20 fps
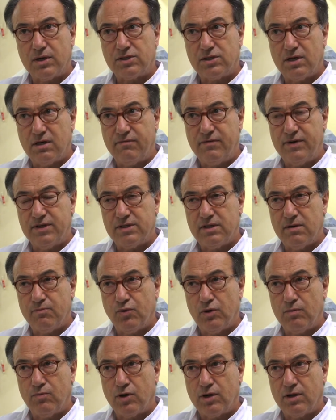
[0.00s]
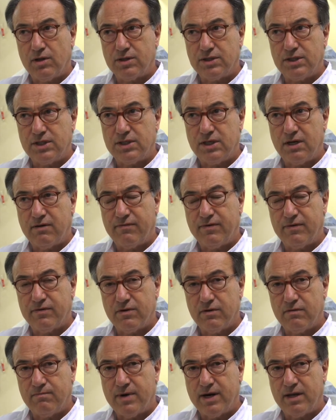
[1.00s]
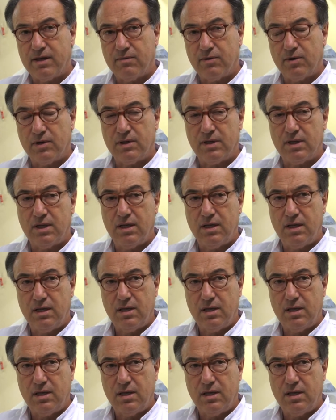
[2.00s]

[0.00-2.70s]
service, the pulmonology service of Vall d'Hebron,